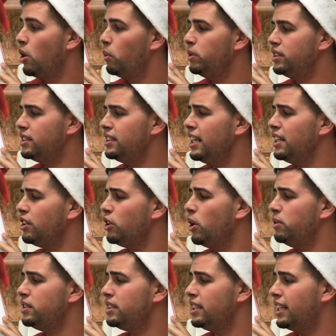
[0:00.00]
would stand
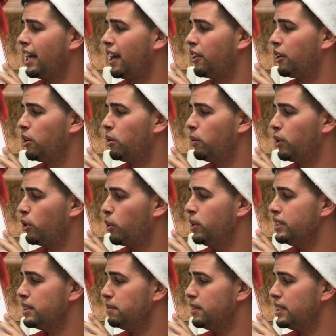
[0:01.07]
close together with
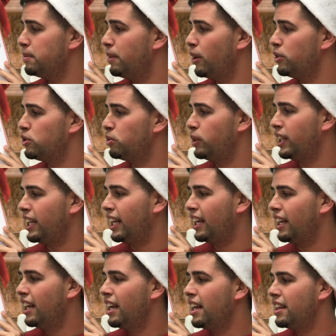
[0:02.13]
Christmas bells ringing.